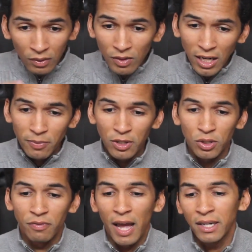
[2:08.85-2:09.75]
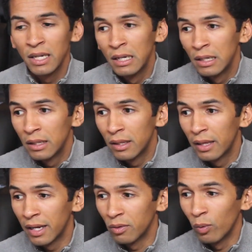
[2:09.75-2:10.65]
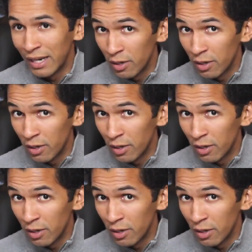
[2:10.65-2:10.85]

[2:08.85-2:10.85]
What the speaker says: Not to mention the fact that we